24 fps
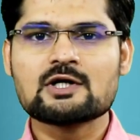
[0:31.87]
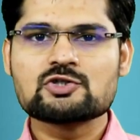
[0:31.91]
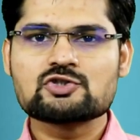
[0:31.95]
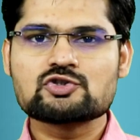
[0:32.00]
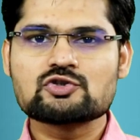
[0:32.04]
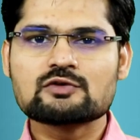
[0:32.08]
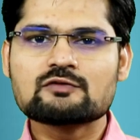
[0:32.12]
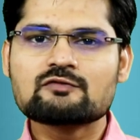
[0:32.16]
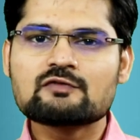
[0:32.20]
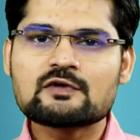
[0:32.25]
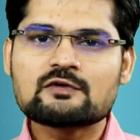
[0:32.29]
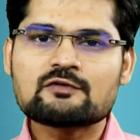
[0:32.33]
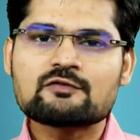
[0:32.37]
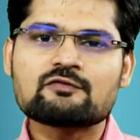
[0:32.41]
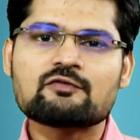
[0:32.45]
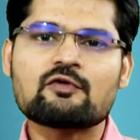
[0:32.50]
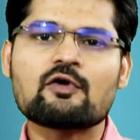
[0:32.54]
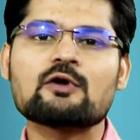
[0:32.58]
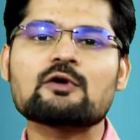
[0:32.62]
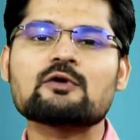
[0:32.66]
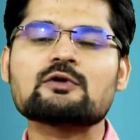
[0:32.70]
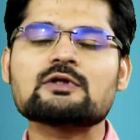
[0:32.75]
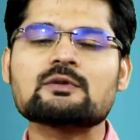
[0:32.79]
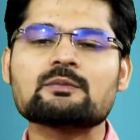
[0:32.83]
Should we
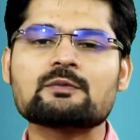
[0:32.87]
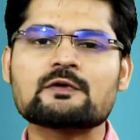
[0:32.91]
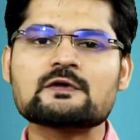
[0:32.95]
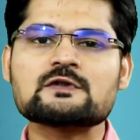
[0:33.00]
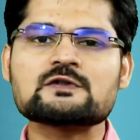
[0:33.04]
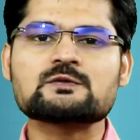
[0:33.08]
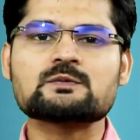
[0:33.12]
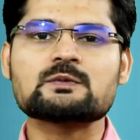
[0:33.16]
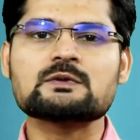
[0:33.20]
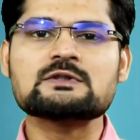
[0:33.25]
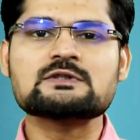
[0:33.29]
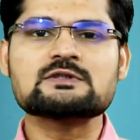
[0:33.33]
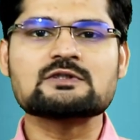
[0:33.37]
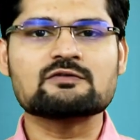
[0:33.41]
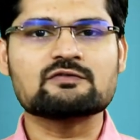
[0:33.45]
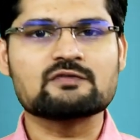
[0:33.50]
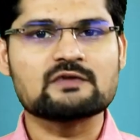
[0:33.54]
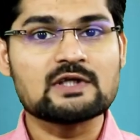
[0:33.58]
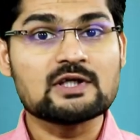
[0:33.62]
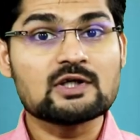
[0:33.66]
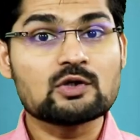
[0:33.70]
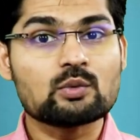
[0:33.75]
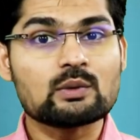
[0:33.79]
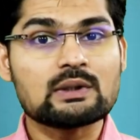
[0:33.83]
follow the principles
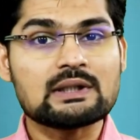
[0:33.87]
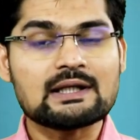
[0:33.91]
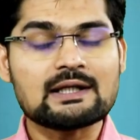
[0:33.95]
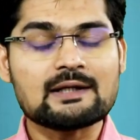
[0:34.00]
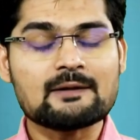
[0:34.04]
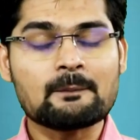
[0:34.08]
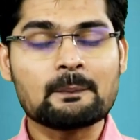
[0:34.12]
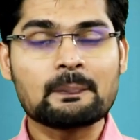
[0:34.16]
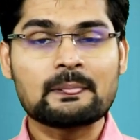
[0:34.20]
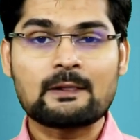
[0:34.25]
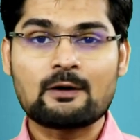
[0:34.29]
of equity